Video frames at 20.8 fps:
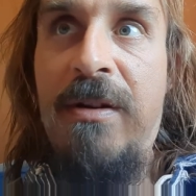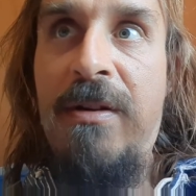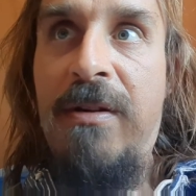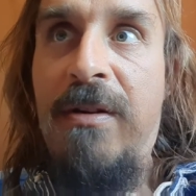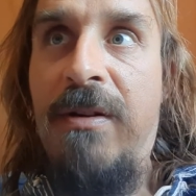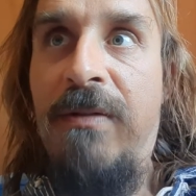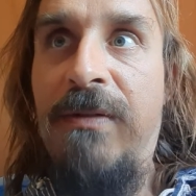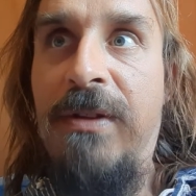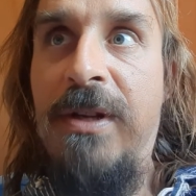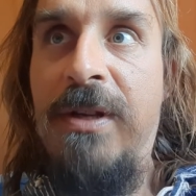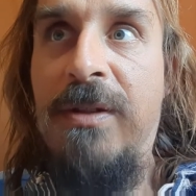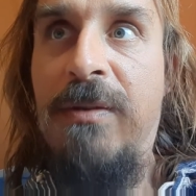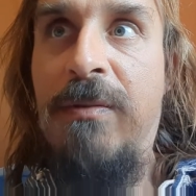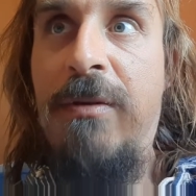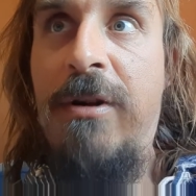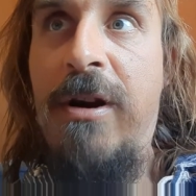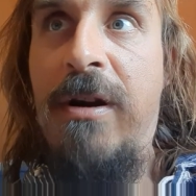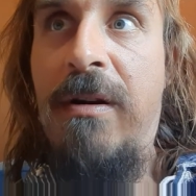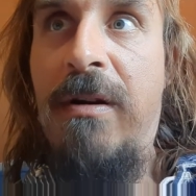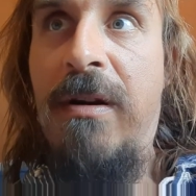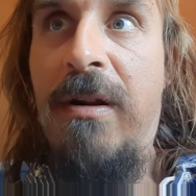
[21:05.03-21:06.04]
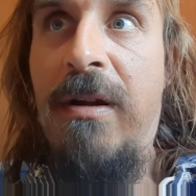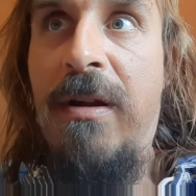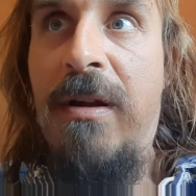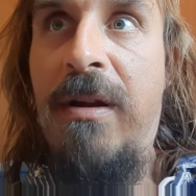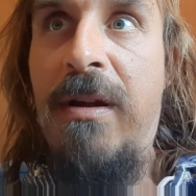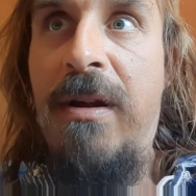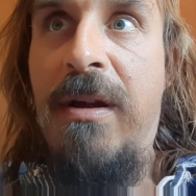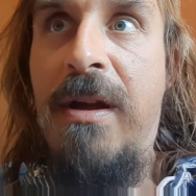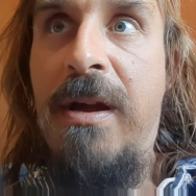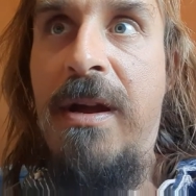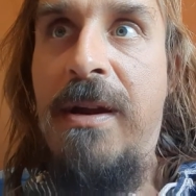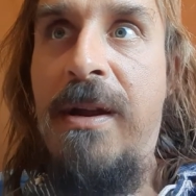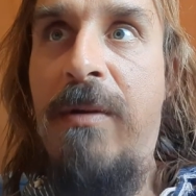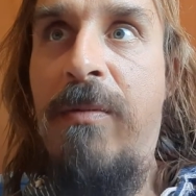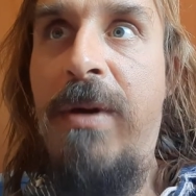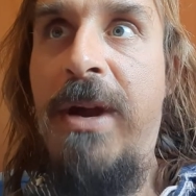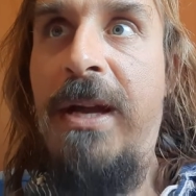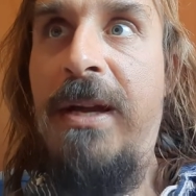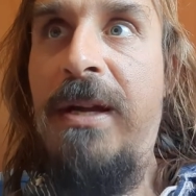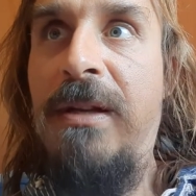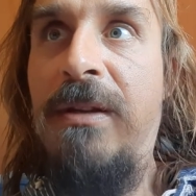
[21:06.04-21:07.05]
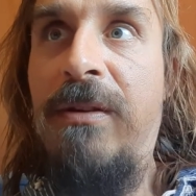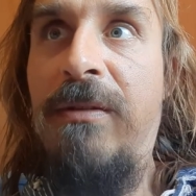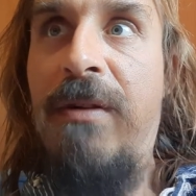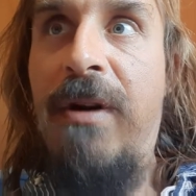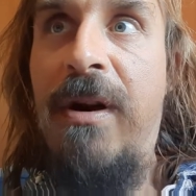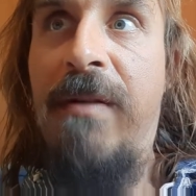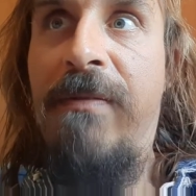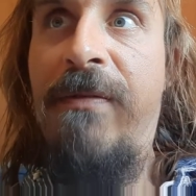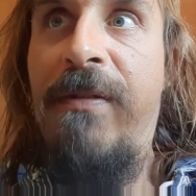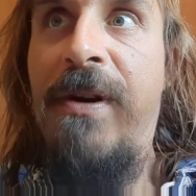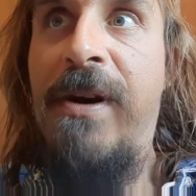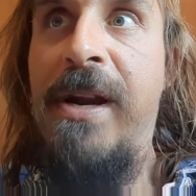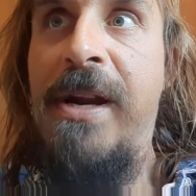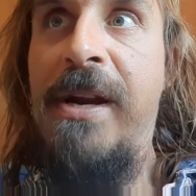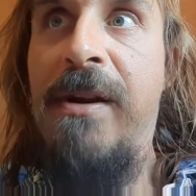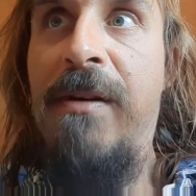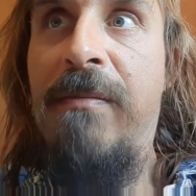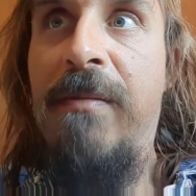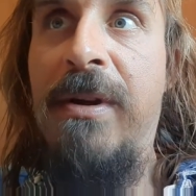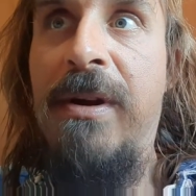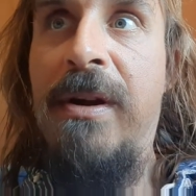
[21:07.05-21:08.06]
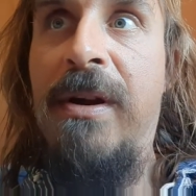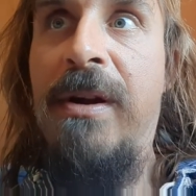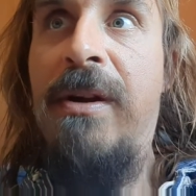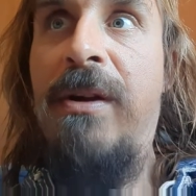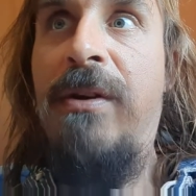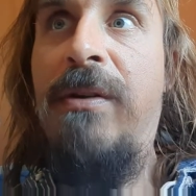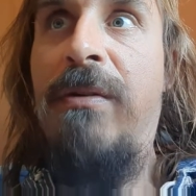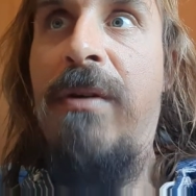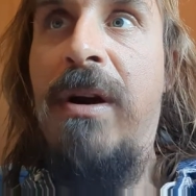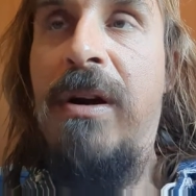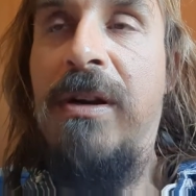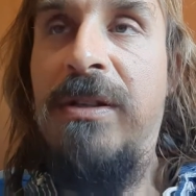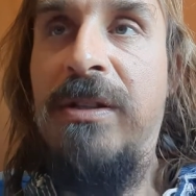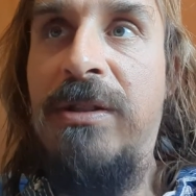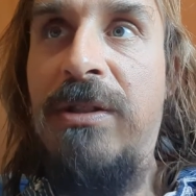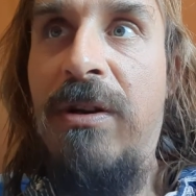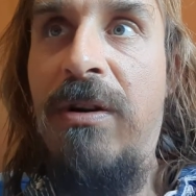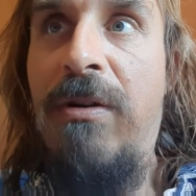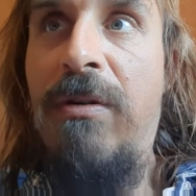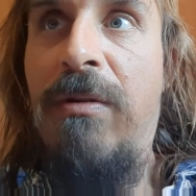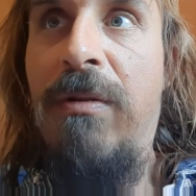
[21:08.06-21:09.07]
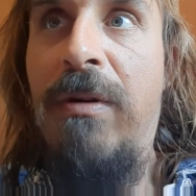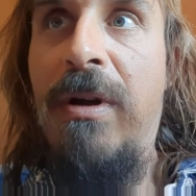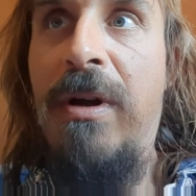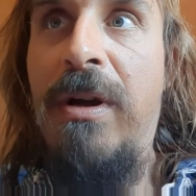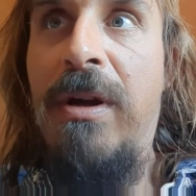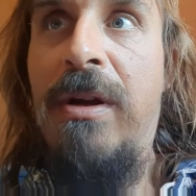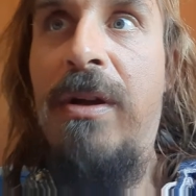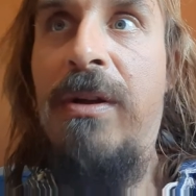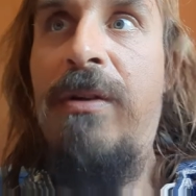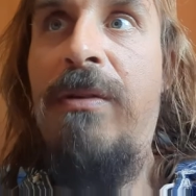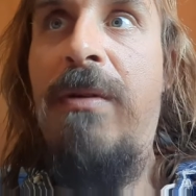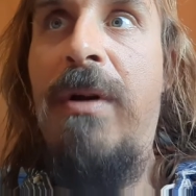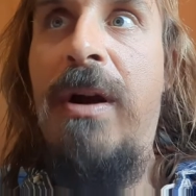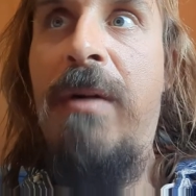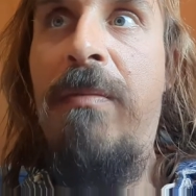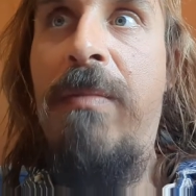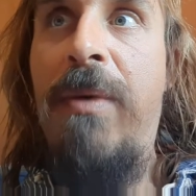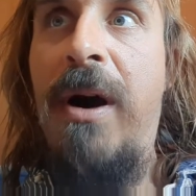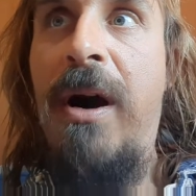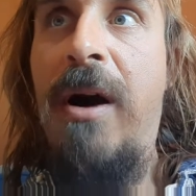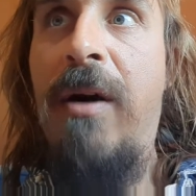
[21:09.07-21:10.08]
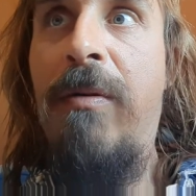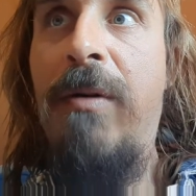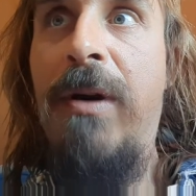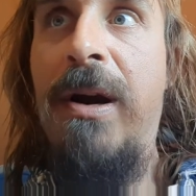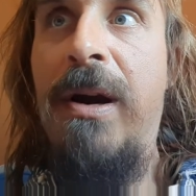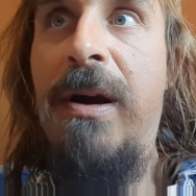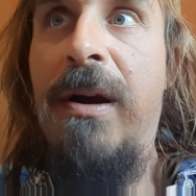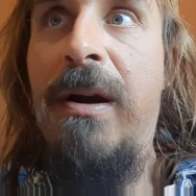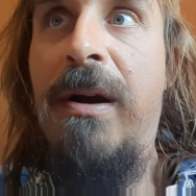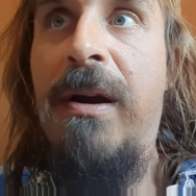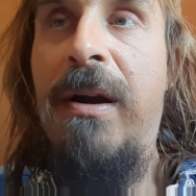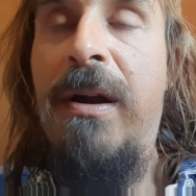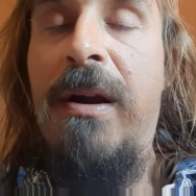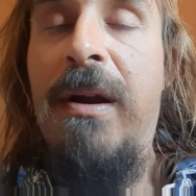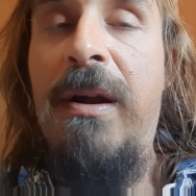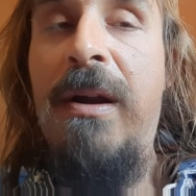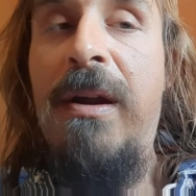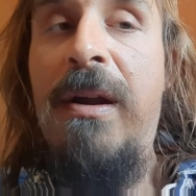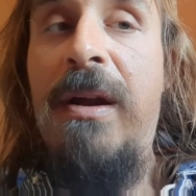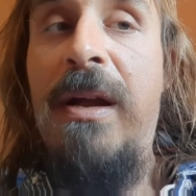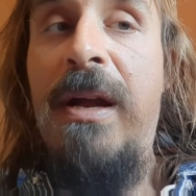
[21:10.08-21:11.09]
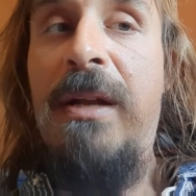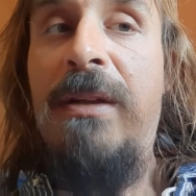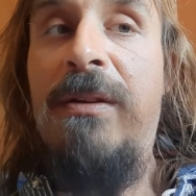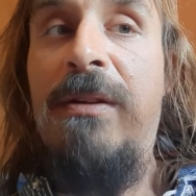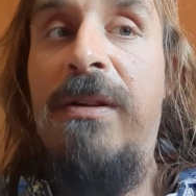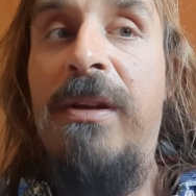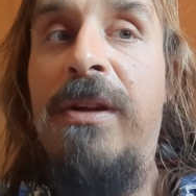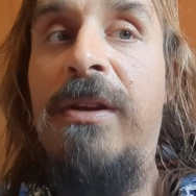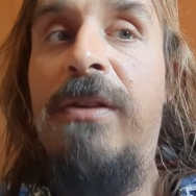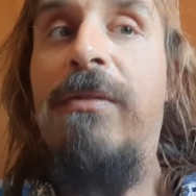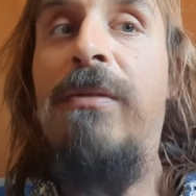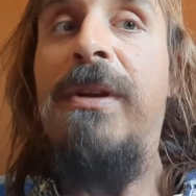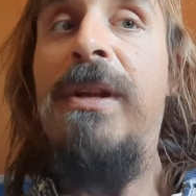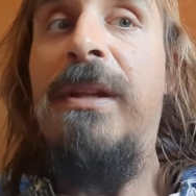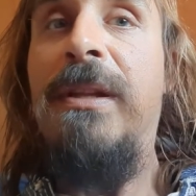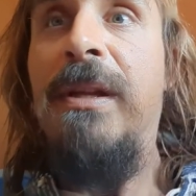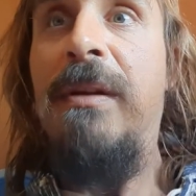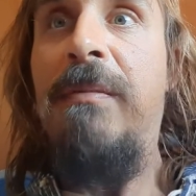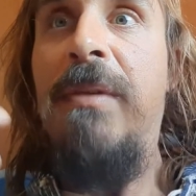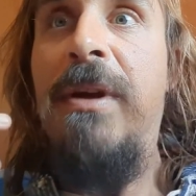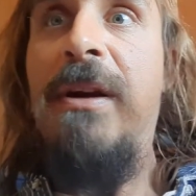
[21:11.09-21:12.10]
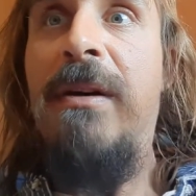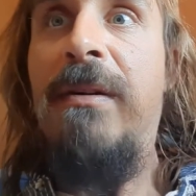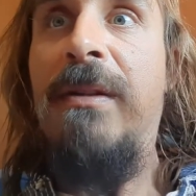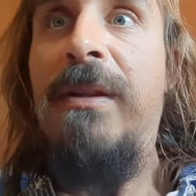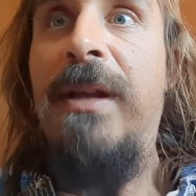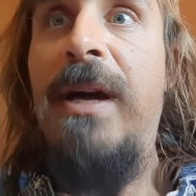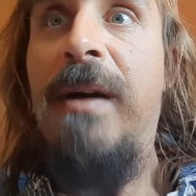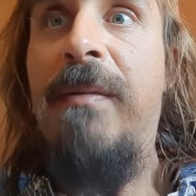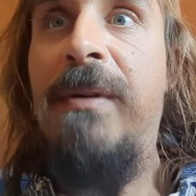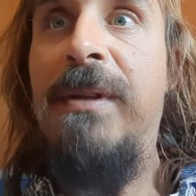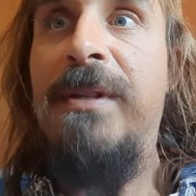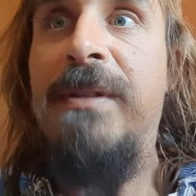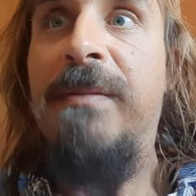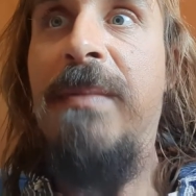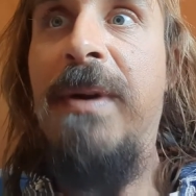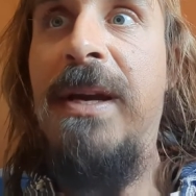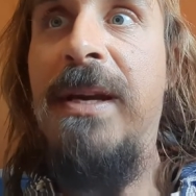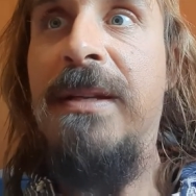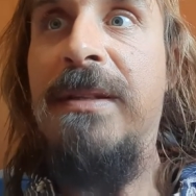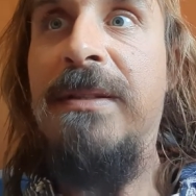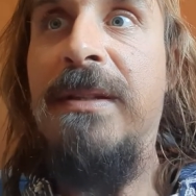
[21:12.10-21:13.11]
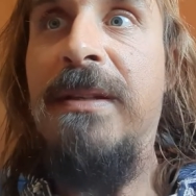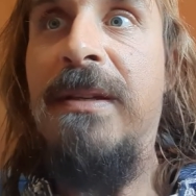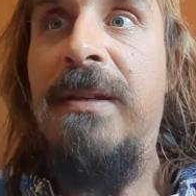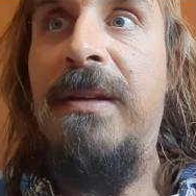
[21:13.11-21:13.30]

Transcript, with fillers: of this world and awaken to our freedom, to our soul, to our power, and to the unity beyond time and space.